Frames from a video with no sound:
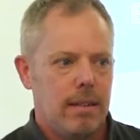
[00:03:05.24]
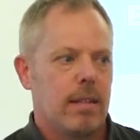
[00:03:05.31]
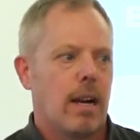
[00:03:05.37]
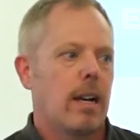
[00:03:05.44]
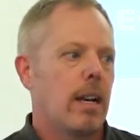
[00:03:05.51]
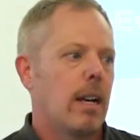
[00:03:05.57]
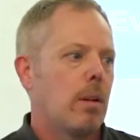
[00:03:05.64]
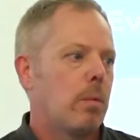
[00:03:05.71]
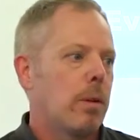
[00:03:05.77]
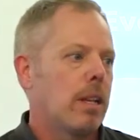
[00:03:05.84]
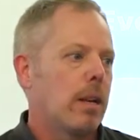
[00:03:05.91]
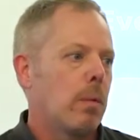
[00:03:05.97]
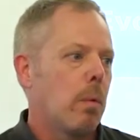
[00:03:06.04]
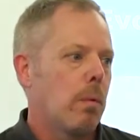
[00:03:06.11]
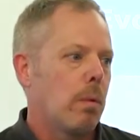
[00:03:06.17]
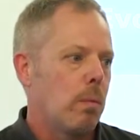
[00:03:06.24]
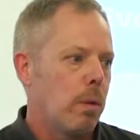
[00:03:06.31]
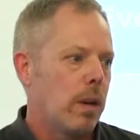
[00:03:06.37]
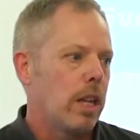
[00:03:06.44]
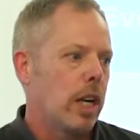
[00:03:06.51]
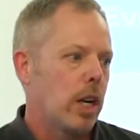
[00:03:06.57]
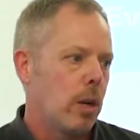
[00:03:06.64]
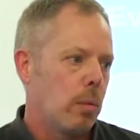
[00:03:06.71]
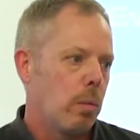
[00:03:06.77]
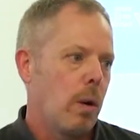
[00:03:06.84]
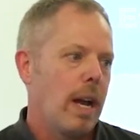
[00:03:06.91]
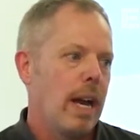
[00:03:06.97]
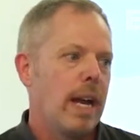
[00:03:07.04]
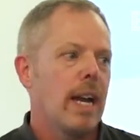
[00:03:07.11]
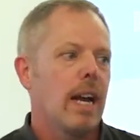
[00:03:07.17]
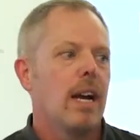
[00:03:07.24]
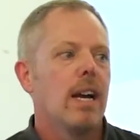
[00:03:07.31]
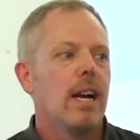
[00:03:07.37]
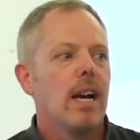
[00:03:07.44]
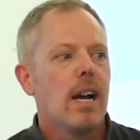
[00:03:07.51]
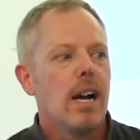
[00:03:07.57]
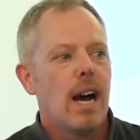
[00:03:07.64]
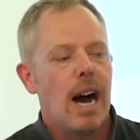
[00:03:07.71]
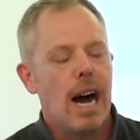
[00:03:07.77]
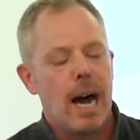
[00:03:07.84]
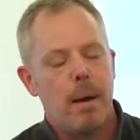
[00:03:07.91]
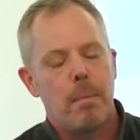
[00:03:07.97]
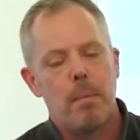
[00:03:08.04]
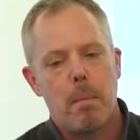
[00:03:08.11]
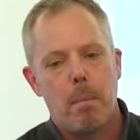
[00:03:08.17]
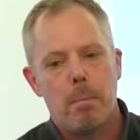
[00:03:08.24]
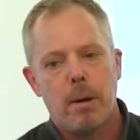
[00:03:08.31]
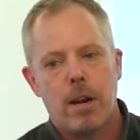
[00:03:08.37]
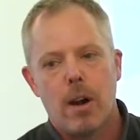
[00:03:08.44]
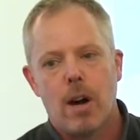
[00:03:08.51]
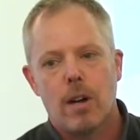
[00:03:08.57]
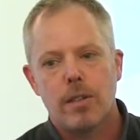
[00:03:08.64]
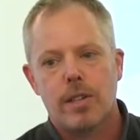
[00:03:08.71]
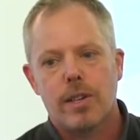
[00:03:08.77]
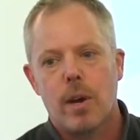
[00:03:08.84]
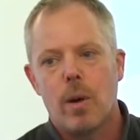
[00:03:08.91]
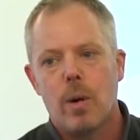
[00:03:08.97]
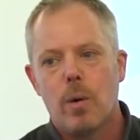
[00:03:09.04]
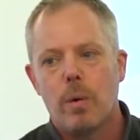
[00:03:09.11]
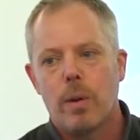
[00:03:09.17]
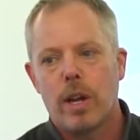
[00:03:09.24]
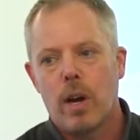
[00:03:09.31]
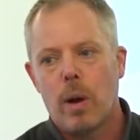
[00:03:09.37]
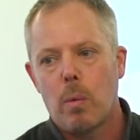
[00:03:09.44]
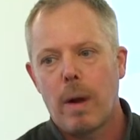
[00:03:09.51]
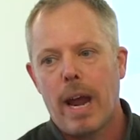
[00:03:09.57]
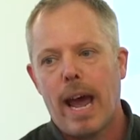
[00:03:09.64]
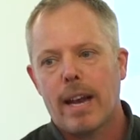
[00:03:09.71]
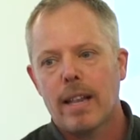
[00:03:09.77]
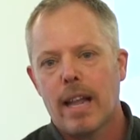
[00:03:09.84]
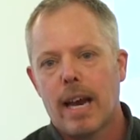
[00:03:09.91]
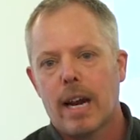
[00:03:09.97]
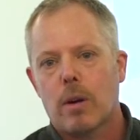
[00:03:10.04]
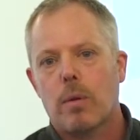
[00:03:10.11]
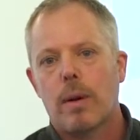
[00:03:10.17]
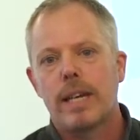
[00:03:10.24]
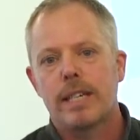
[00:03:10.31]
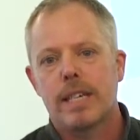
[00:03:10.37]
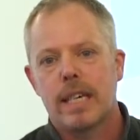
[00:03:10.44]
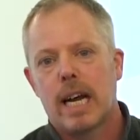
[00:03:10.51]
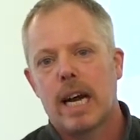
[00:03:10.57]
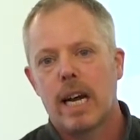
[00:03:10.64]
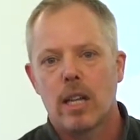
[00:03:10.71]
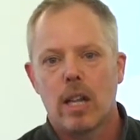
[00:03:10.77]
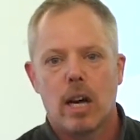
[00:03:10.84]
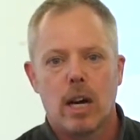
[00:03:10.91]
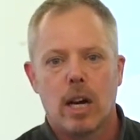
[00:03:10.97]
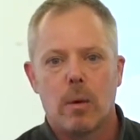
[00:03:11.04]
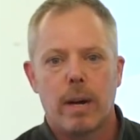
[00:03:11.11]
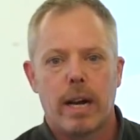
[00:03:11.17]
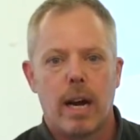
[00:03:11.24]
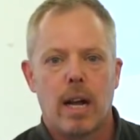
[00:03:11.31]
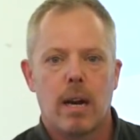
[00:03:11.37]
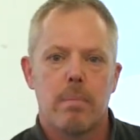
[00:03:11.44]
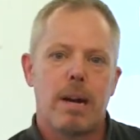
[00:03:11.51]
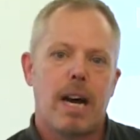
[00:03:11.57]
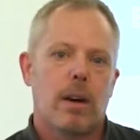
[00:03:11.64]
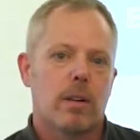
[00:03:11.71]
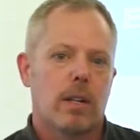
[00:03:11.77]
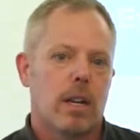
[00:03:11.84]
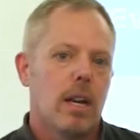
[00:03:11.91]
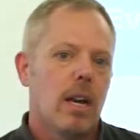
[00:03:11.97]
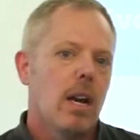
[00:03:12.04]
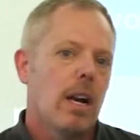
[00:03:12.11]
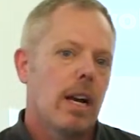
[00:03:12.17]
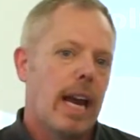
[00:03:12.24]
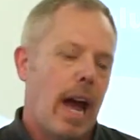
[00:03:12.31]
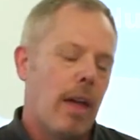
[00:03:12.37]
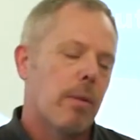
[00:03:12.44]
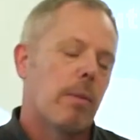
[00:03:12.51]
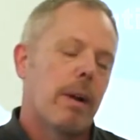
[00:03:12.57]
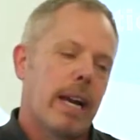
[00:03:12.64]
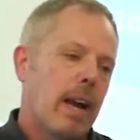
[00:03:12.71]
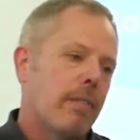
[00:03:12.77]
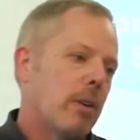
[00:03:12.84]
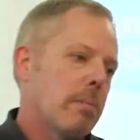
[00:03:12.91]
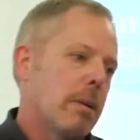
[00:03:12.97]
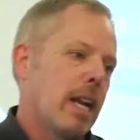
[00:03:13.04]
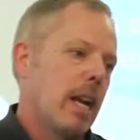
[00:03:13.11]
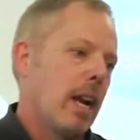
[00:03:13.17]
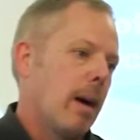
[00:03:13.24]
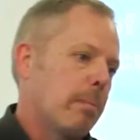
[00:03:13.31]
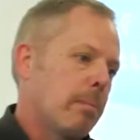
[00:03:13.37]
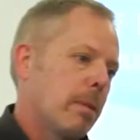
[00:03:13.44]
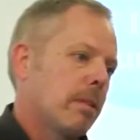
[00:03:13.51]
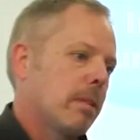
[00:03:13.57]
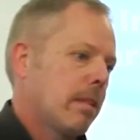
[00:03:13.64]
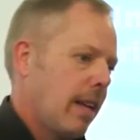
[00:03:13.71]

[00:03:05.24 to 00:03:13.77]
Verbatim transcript: done in a really, really good way. Um, but also, you know, we had a lot of crazy dialogue going on about gathering everybody up